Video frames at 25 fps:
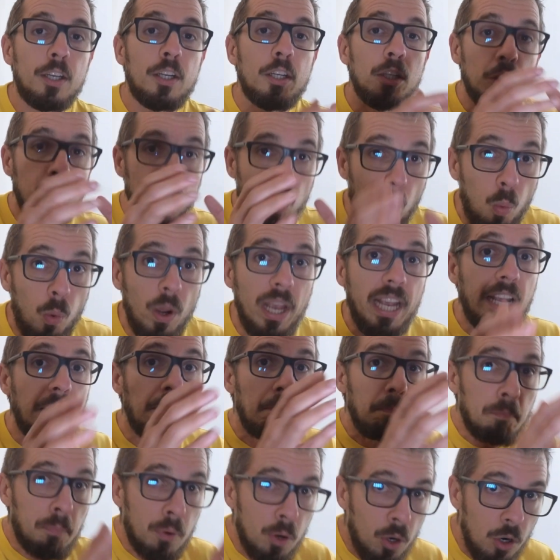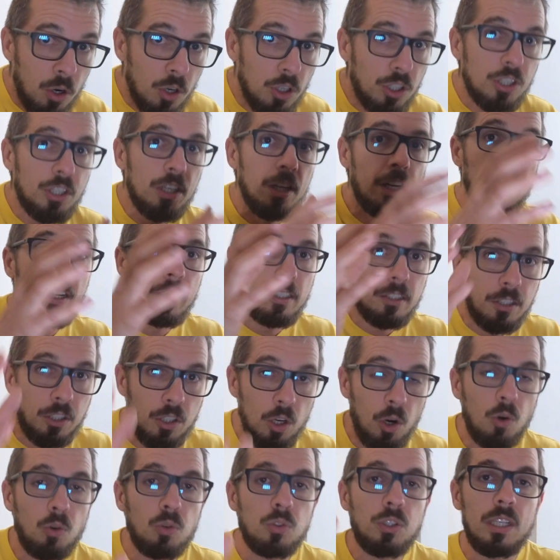so we can push
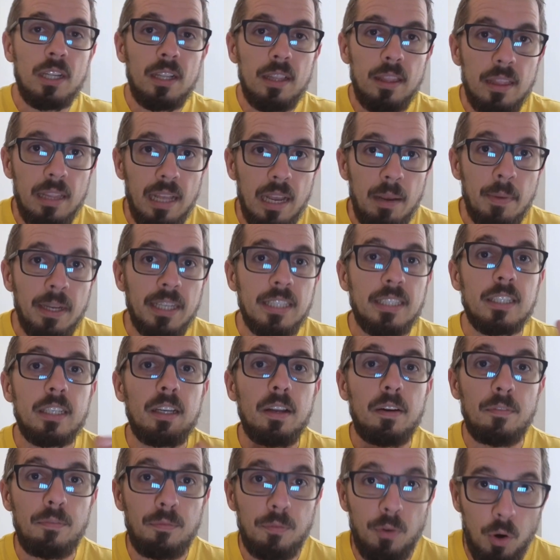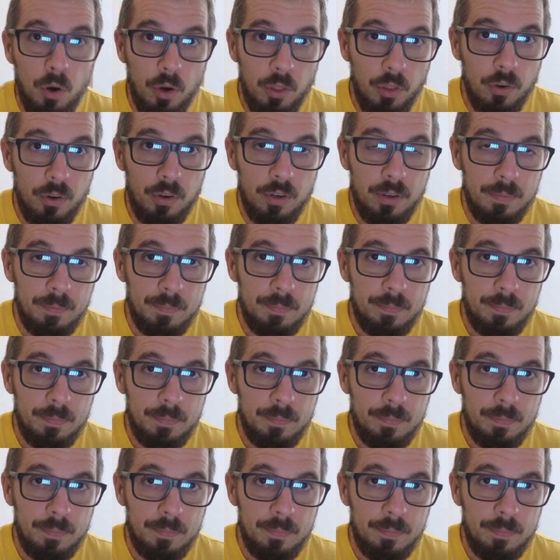those limits further.